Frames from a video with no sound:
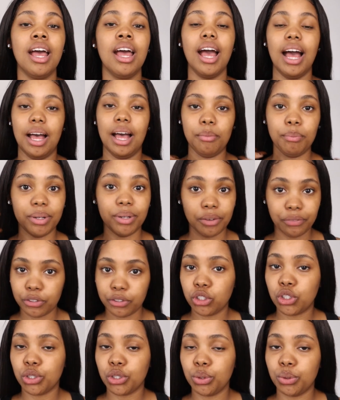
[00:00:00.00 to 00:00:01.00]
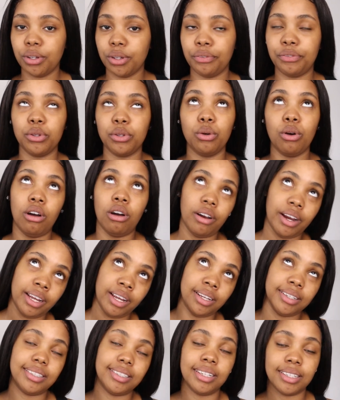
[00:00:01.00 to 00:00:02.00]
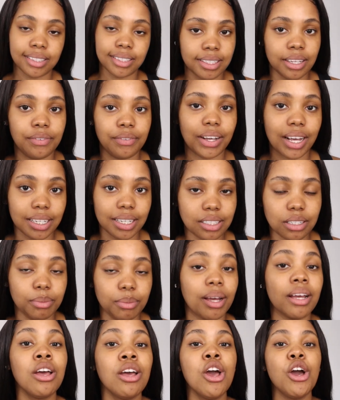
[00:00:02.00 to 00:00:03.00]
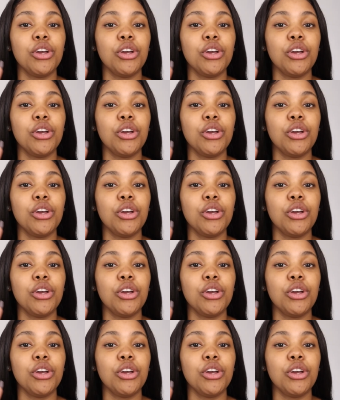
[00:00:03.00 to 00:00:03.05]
but if you do, if you are a DStv customer,